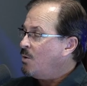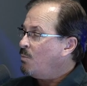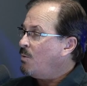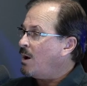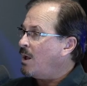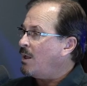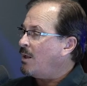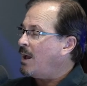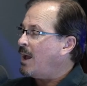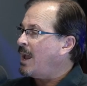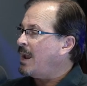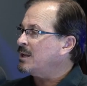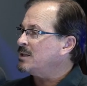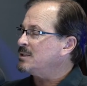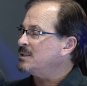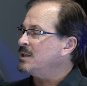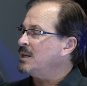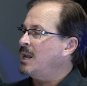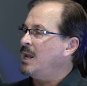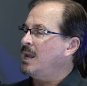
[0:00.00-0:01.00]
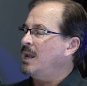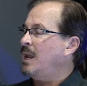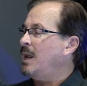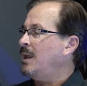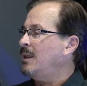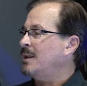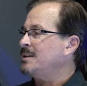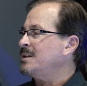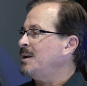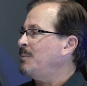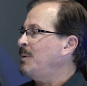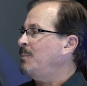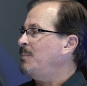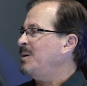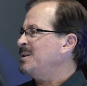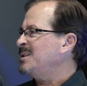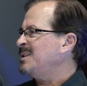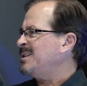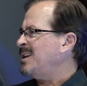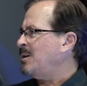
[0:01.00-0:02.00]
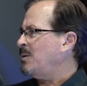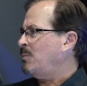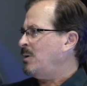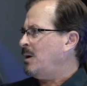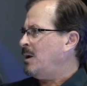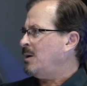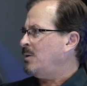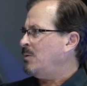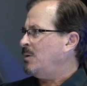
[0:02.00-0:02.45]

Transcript: Well, I could say, "Hey, that's not my business. I don't want to."